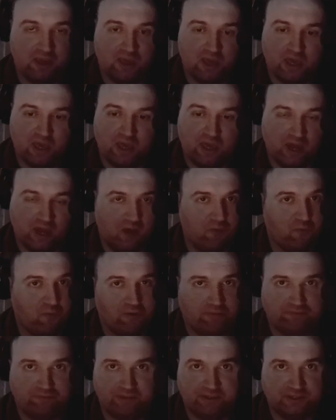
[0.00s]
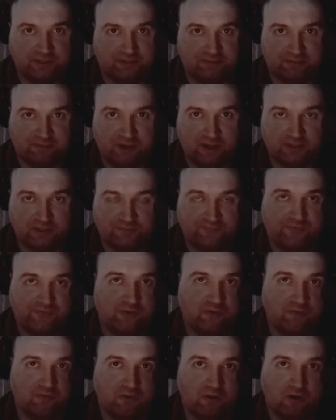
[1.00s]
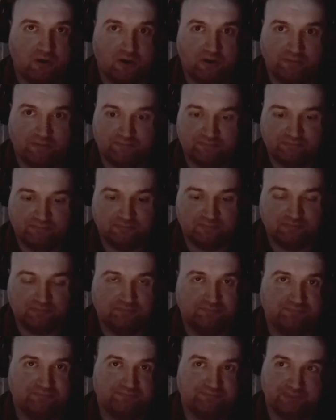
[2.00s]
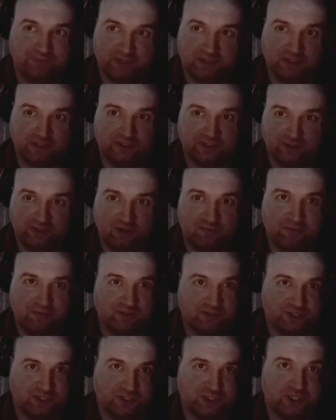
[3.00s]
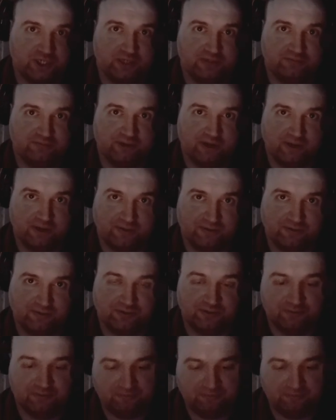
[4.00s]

And I wouldn't be surprised if you are, because you're a bunch of shit bathers